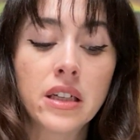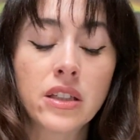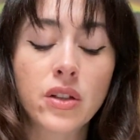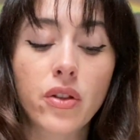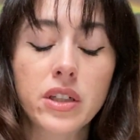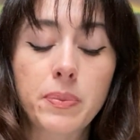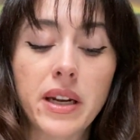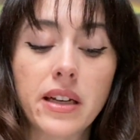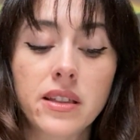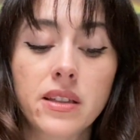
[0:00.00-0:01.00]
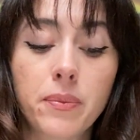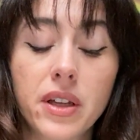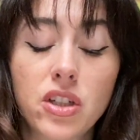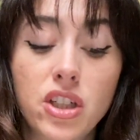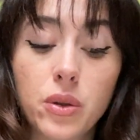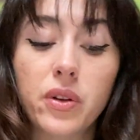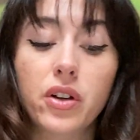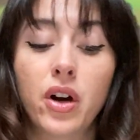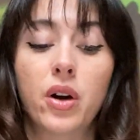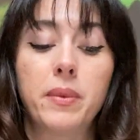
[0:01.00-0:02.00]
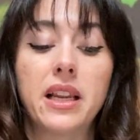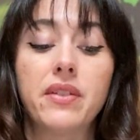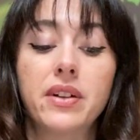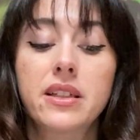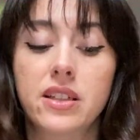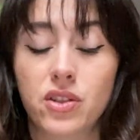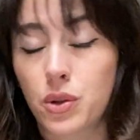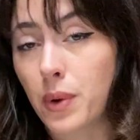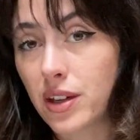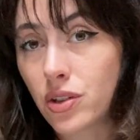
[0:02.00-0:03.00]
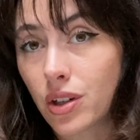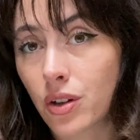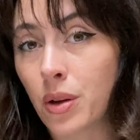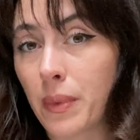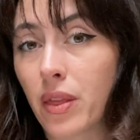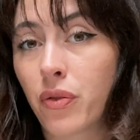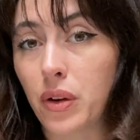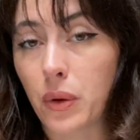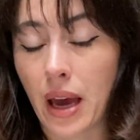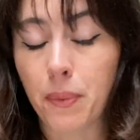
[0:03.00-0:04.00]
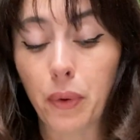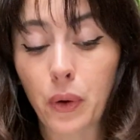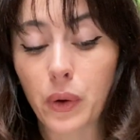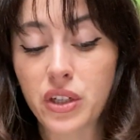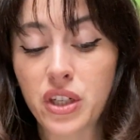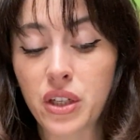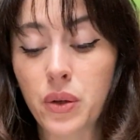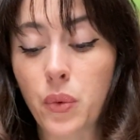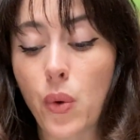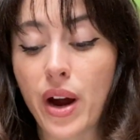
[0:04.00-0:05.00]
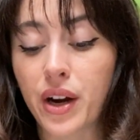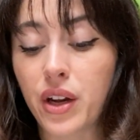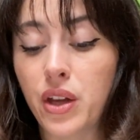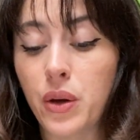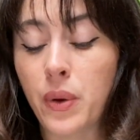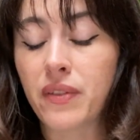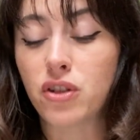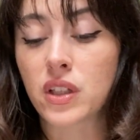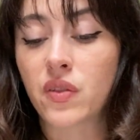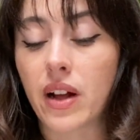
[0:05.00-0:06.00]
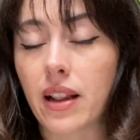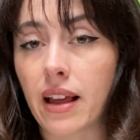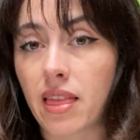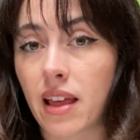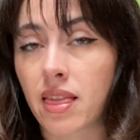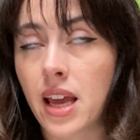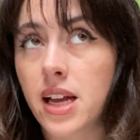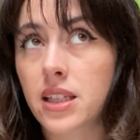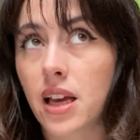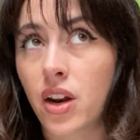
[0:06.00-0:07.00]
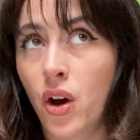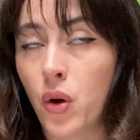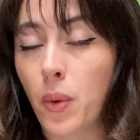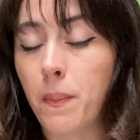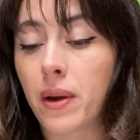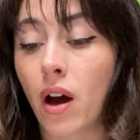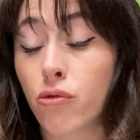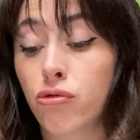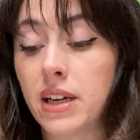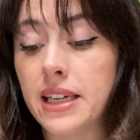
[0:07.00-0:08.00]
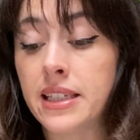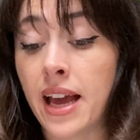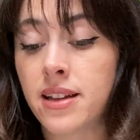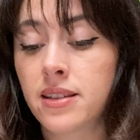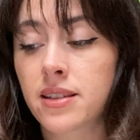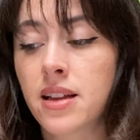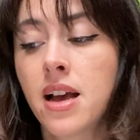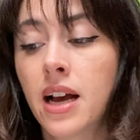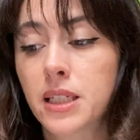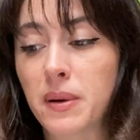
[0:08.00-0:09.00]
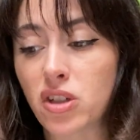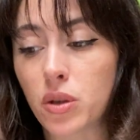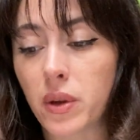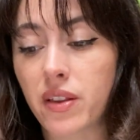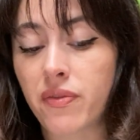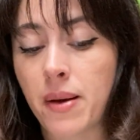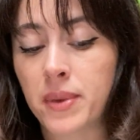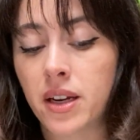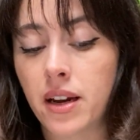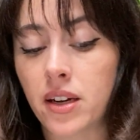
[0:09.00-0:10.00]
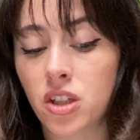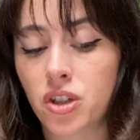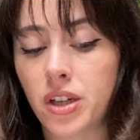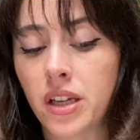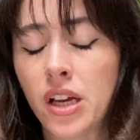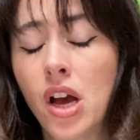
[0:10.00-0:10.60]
So there's been something to do with your home and living situation coming through, Capricorn too, where you have just felt like that things at home got really tense, especially with the feminine energy,